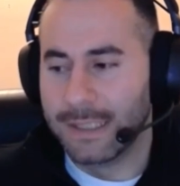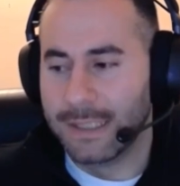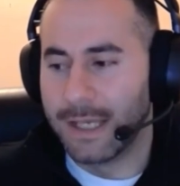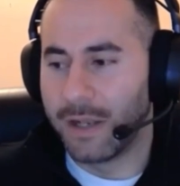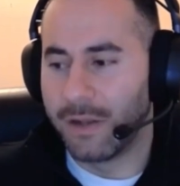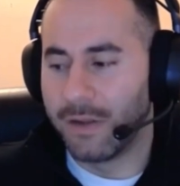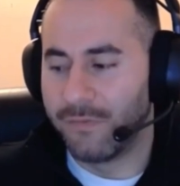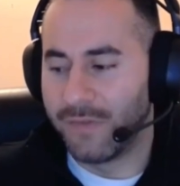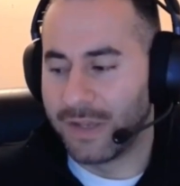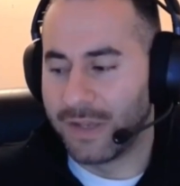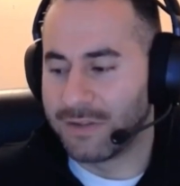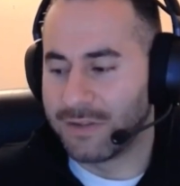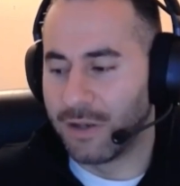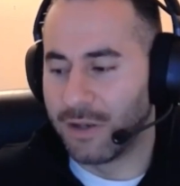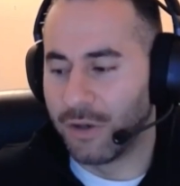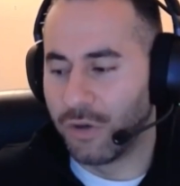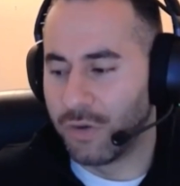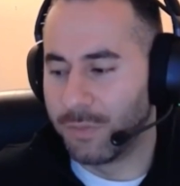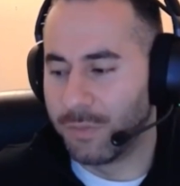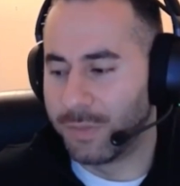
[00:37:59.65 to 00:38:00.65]
and it affected
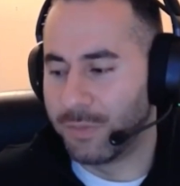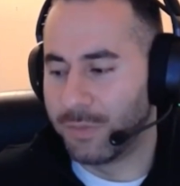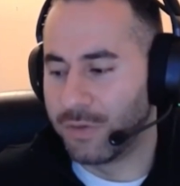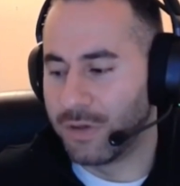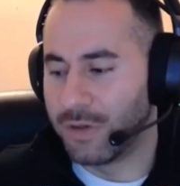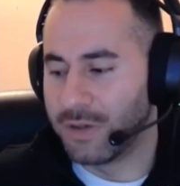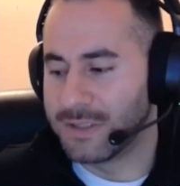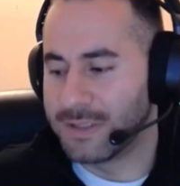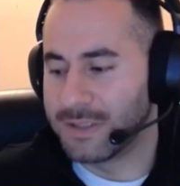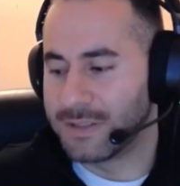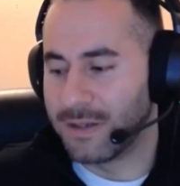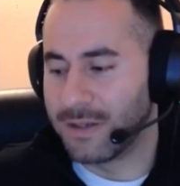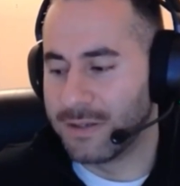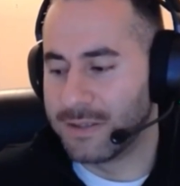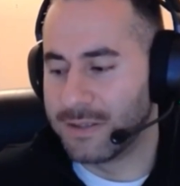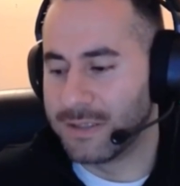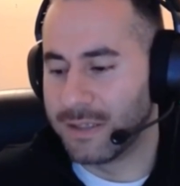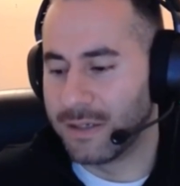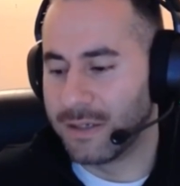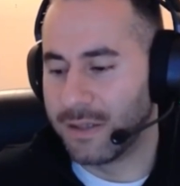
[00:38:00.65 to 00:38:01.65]
a lot of people in our
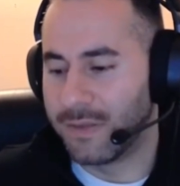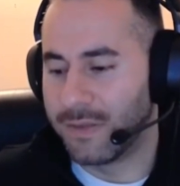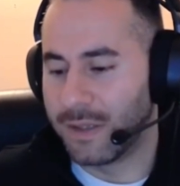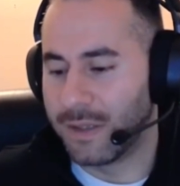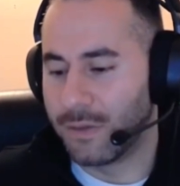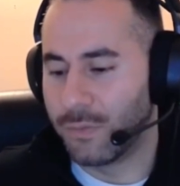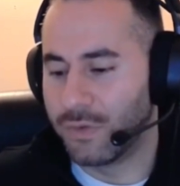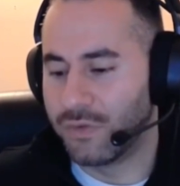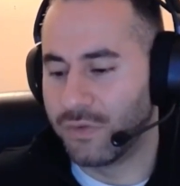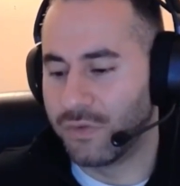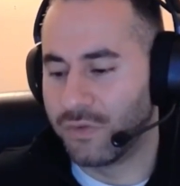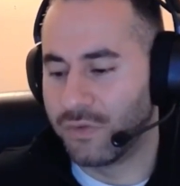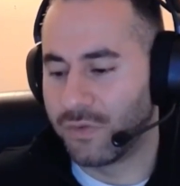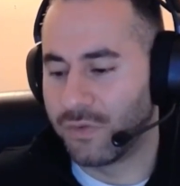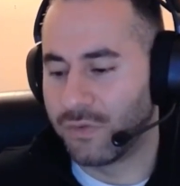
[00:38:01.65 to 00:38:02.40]
society. And I think we should